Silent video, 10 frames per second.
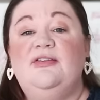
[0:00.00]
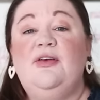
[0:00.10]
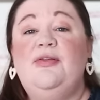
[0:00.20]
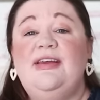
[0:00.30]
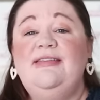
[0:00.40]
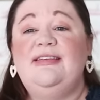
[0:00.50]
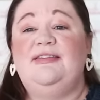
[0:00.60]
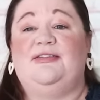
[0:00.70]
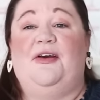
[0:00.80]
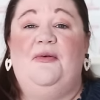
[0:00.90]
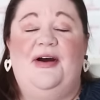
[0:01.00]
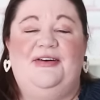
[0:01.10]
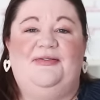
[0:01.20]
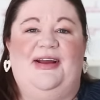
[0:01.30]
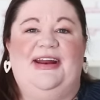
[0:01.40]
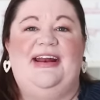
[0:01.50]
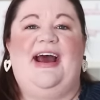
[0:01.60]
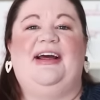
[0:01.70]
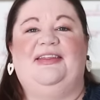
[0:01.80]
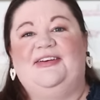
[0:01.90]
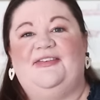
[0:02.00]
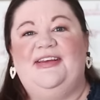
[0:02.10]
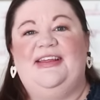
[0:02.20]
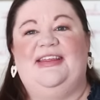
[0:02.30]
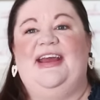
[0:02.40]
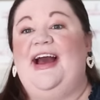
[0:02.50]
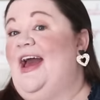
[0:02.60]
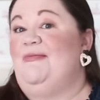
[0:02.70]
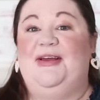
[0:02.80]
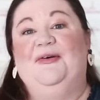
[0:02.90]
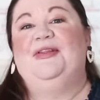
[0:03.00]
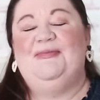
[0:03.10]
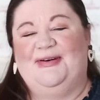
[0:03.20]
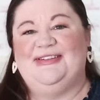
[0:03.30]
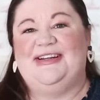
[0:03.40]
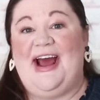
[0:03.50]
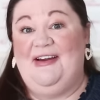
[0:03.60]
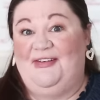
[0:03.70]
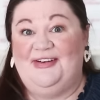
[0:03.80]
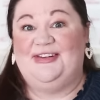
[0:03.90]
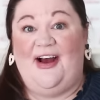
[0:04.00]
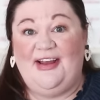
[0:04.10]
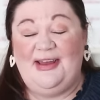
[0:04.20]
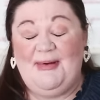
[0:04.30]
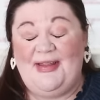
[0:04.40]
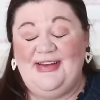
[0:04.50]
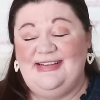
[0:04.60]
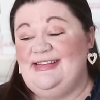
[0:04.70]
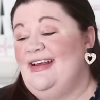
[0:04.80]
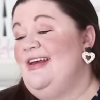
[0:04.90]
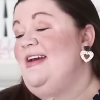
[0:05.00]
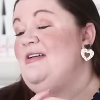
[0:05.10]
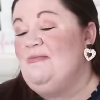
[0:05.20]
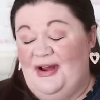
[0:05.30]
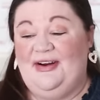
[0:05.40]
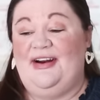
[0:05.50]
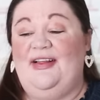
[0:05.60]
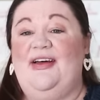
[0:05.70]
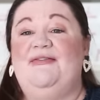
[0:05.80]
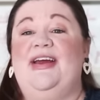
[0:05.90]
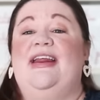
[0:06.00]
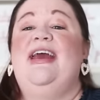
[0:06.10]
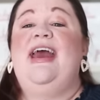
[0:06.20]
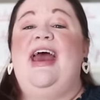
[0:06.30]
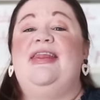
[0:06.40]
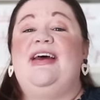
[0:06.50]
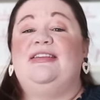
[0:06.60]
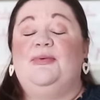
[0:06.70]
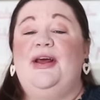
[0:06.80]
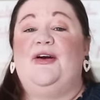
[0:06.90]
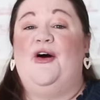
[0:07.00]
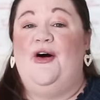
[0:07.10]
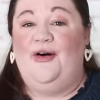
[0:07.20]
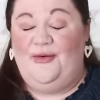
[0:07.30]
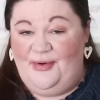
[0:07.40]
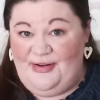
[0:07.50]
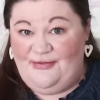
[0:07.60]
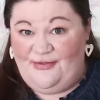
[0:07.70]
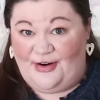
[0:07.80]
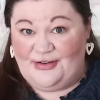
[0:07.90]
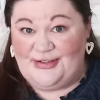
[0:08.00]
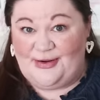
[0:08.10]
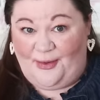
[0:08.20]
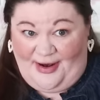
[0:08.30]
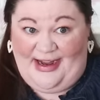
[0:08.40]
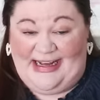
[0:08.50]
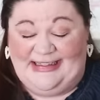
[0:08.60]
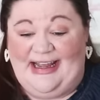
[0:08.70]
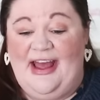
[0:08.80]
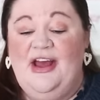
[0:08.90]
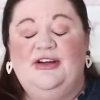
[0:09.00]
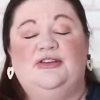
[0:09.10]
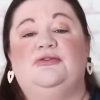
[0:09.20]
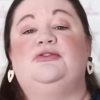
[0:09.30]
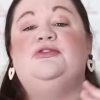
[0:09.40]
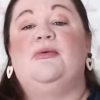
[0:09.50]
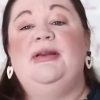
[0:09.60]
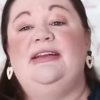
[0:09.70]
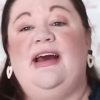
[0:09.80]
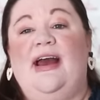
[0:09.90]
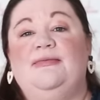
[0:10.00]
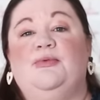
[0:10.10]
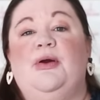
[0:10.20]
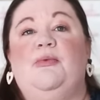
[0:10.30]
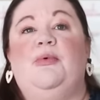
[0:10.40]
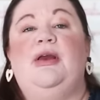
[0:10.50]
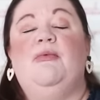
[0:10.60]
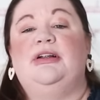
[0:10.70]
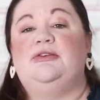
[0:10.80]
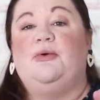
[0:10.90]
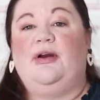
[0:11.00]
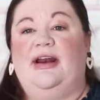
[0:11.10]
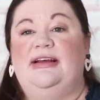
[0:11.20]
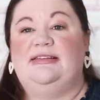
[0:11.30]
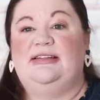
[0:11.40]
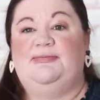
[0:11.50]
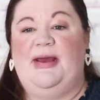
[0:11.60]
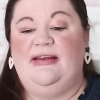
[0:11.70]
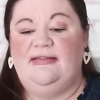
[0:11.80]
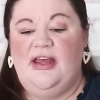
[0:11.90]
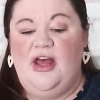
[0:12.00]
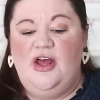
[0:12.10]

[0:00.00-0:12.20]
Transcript: So this is so underrated. I literally think I'm the only person I've heard talking about this, but you're going to love it. And that's what I call reverse organizing. So many times when we want to organize a space,